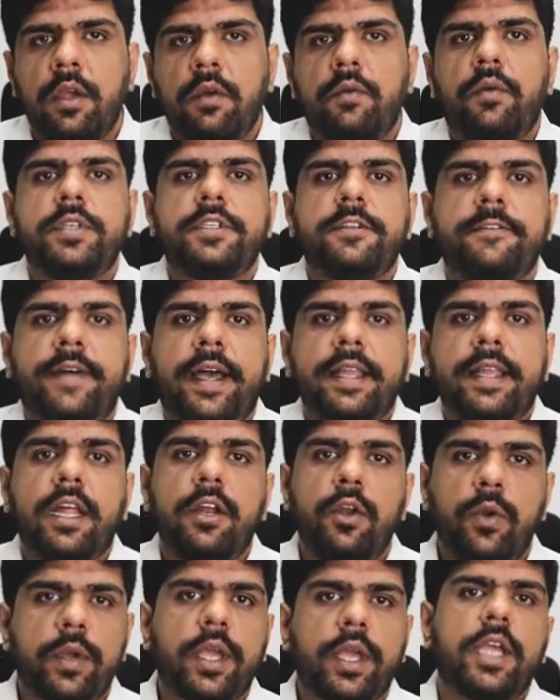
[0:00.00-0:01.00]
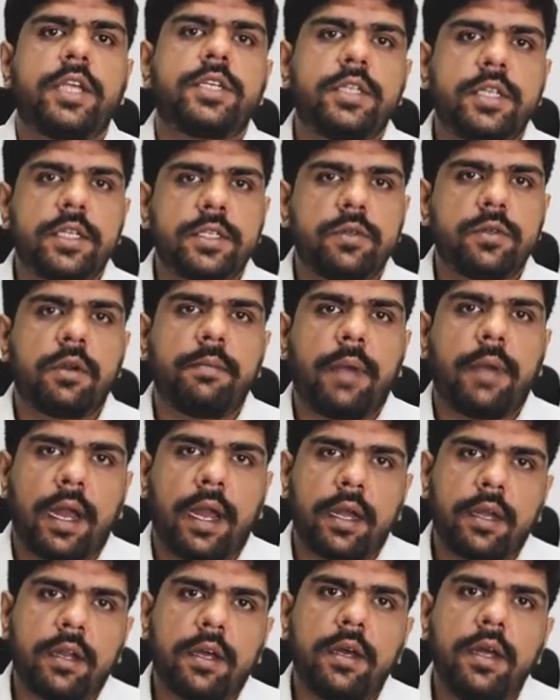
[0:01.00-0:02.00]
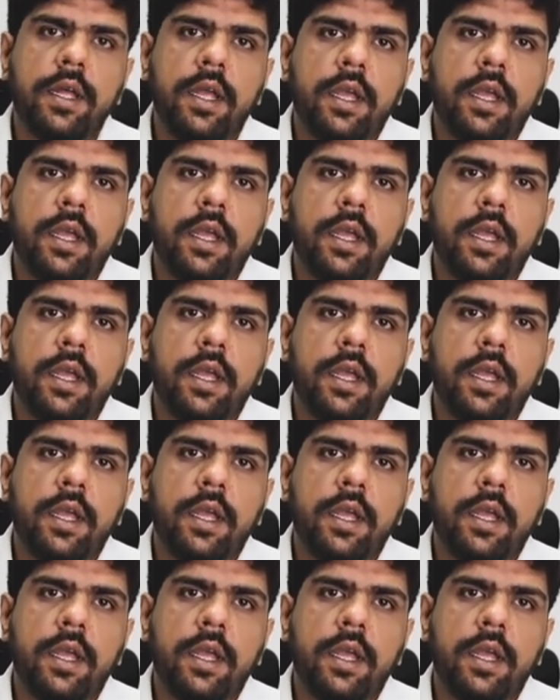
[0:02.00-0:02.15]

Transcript: was the fact that location does not matter